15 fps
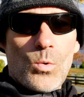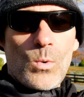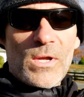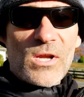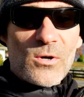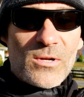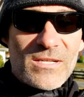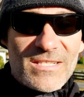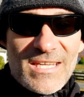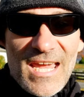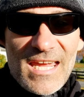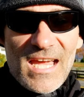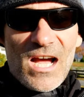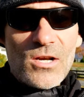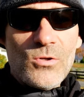We are in
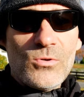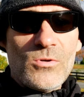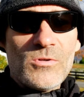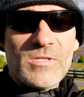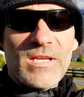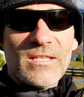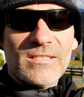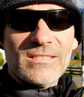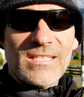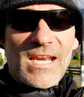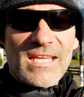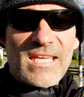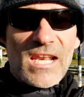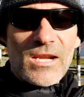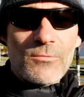Te Anau, New Zealand
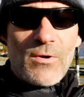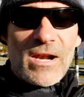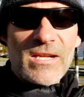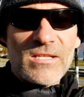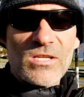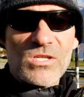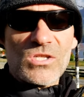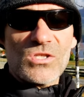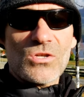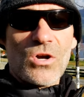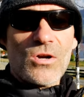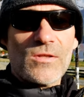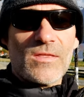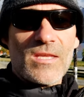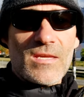today, getting ready to
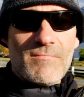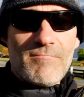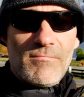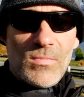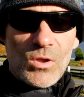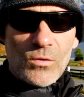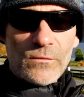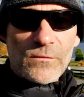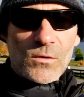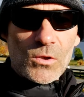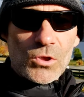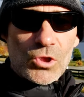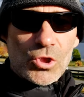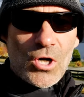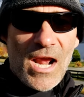start the
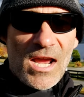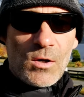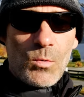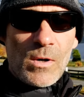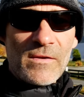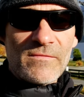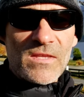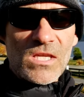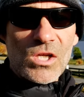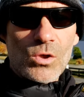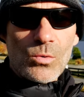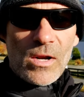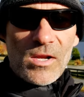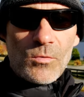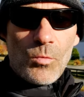Milford Track, one of the
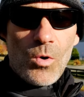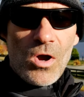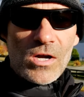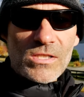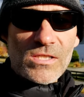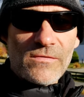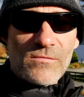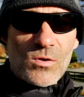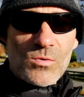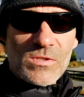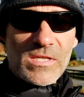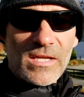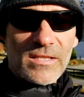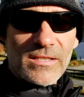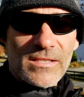great walks of New
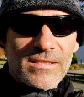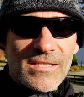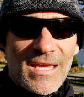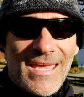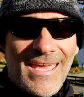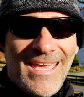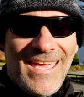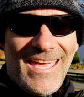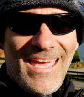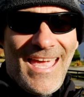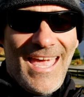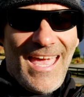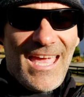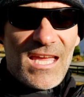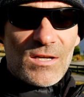Zealand.
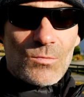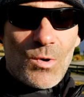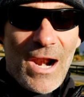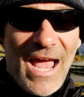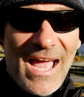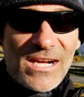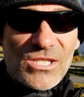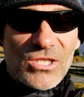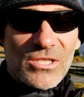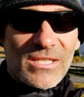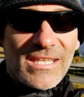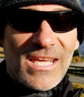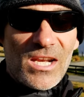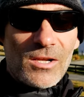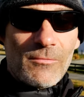And we're
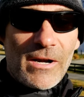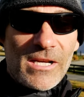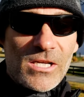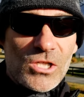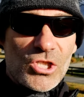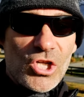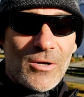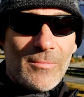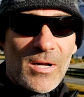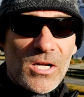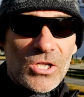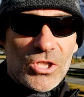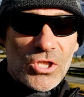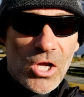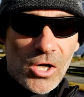actually getting ready to jump on
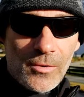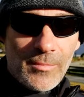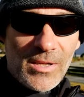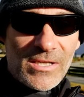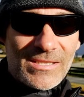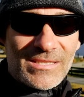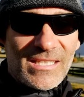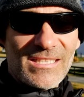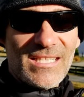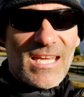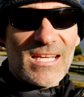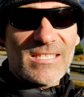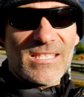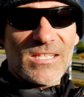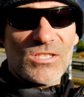a shuttle bus that
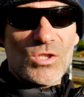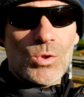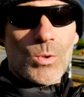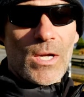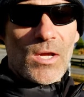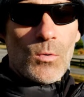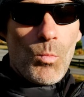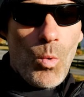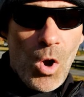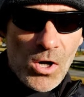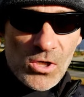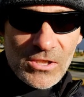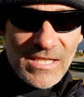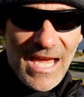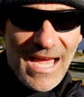takes us to a
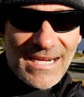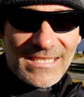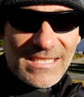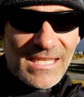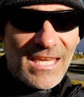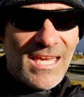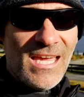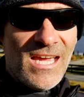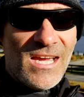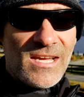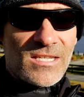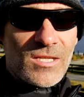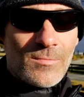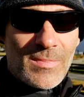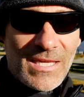water taxi
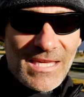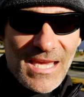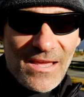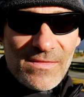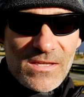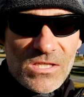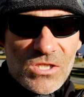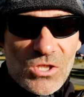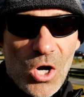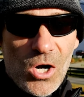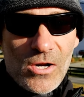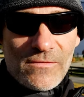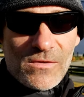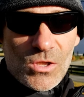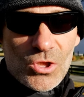to begin the
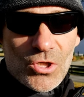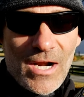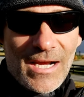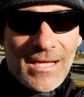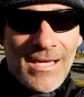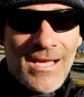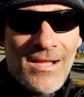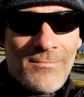start of the trek.